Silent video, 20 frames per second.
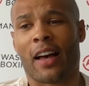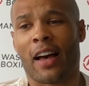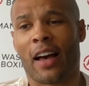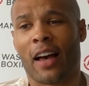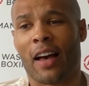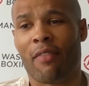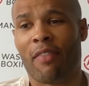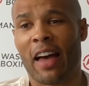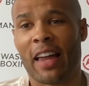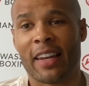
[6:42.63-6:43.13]

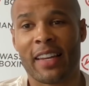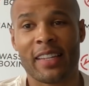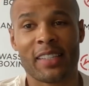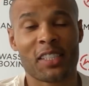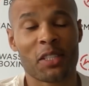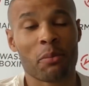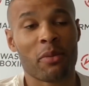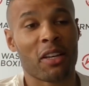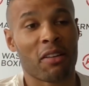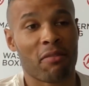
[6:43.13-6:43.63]
Uh, that needs
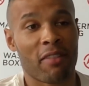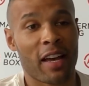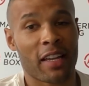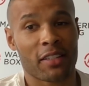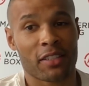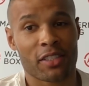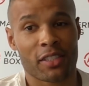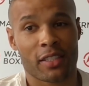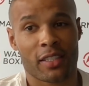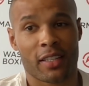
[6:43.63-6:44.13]
to be
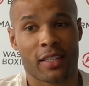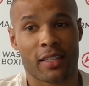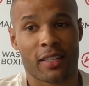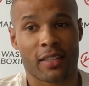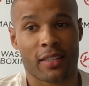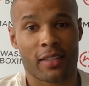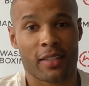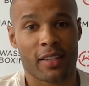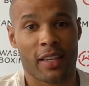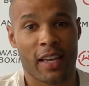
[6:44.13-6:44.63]
avenged
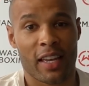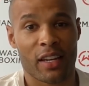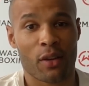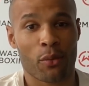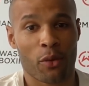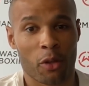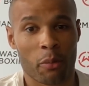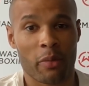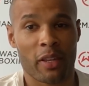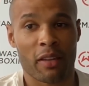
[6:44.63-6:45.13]
and it
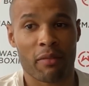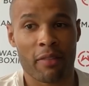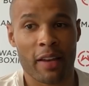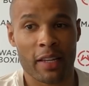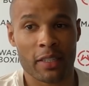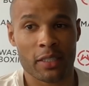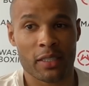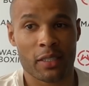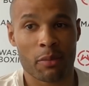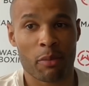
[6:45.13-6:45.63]
will be
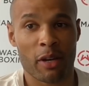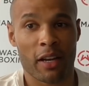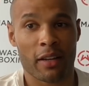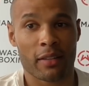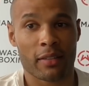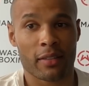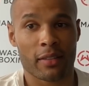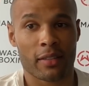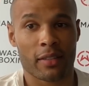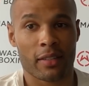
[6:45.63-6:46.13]
avenged, but